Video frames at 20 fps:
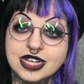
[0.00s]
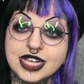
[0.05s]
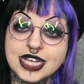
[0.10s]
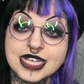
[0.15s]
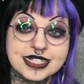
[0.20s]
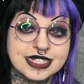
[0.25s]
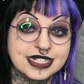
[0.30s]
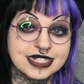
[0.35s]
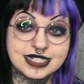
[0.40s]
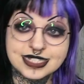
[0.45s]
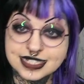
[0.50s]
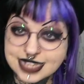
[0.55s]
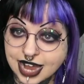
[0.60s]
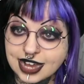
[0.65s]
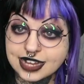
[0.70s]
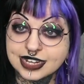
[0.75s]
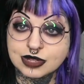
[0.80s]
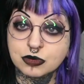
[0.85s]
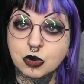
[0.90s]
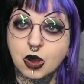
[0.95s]
is
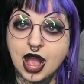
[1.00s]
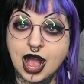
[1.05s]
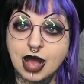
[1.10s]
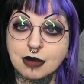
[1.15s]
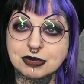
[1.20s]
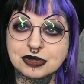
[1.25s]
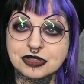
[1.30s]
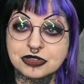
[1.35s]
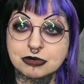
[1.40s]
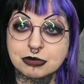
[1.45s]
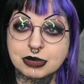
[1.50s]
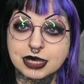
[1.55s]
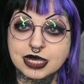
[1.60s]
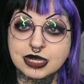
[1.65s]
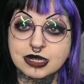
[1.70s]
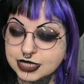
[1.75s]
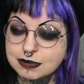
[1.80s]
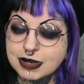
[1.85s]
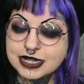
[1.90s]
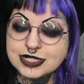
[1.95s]
exactly what happened to
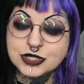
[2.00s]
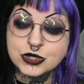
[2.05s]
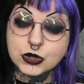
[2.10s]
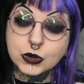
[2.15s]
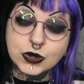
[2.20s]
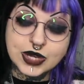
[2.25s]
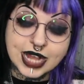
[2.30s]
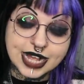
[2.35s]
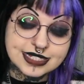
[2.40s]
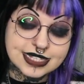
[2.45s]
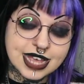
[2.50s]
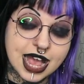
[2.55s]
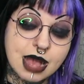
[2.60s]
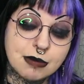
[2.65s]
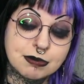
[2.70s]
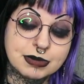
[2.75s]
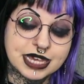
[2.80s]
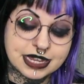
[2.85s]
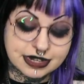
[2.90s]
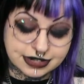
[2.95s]
me. My story has a
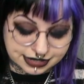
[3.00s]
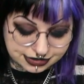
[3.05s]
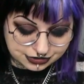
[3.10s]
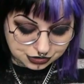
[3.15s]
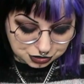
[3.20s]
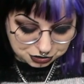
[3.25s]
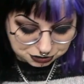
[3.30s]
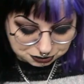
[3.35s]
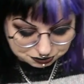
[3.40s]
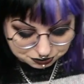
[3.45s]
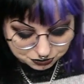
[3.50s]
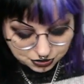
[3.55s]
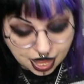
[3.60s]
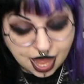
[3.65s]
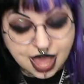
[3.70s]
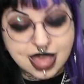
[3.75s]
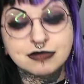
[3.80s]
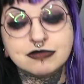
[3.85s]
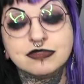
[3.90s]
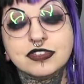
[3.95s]
happy ending though.
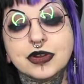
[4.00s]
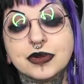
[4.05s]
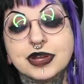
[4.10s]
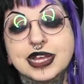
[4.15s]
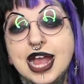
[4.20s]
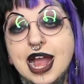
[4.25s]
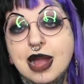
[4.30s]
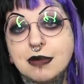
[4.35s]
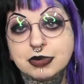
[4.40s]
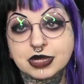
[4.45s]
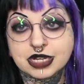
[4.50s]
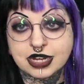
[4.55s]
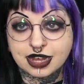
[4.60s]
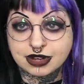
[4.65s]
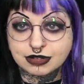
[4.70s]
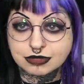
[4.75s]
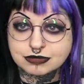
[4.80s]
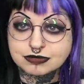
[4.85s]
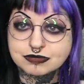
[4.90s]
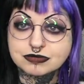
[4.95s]
I am very happy
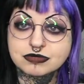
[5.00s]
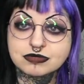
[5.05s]
now.